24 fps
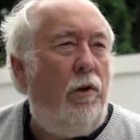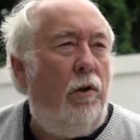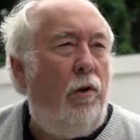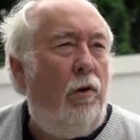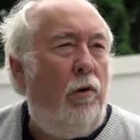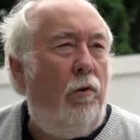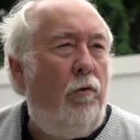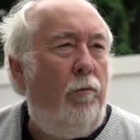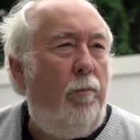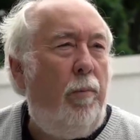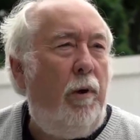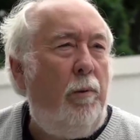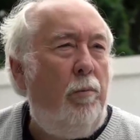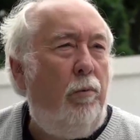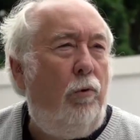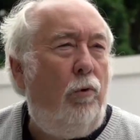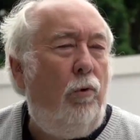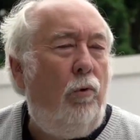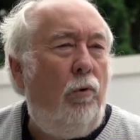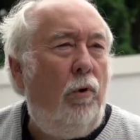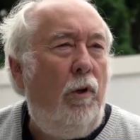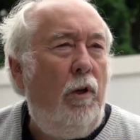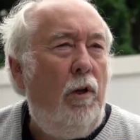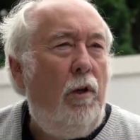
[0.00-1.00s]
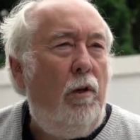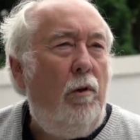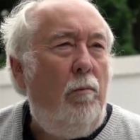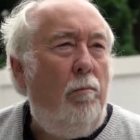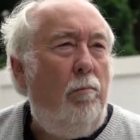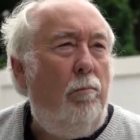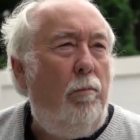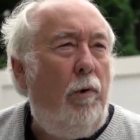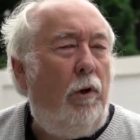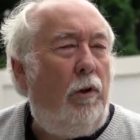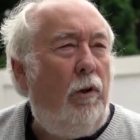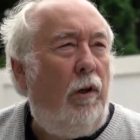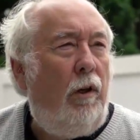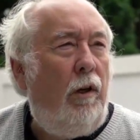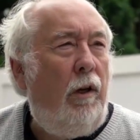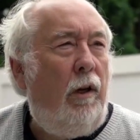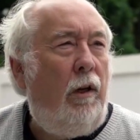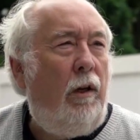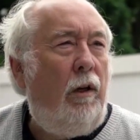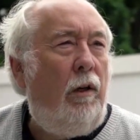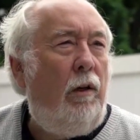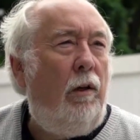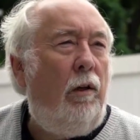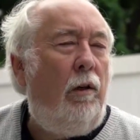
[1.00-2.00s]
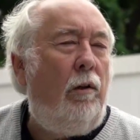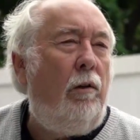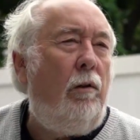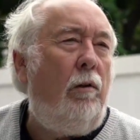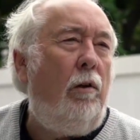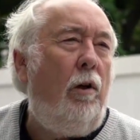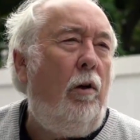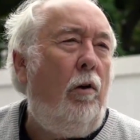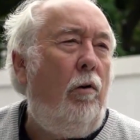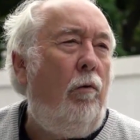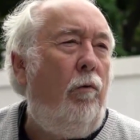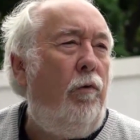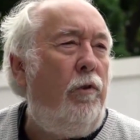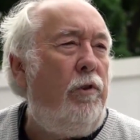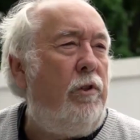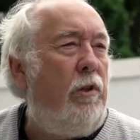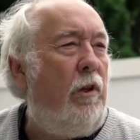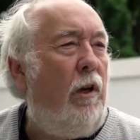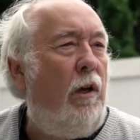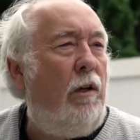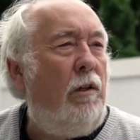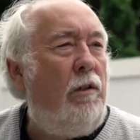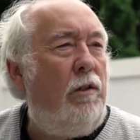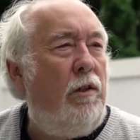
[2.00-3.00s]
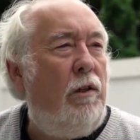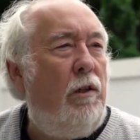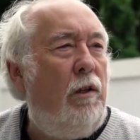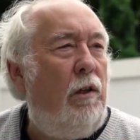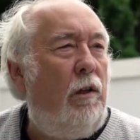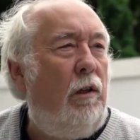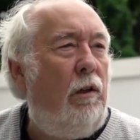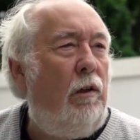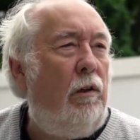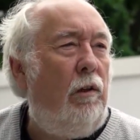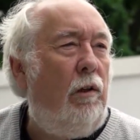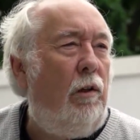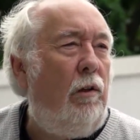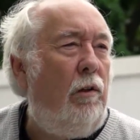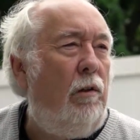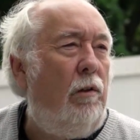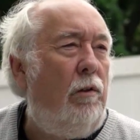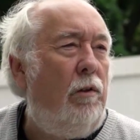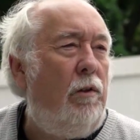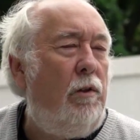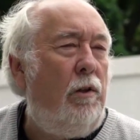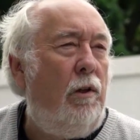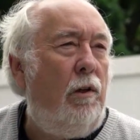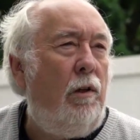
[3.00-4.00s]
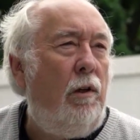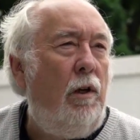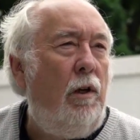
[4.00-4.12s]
of people modelling and obfuscating and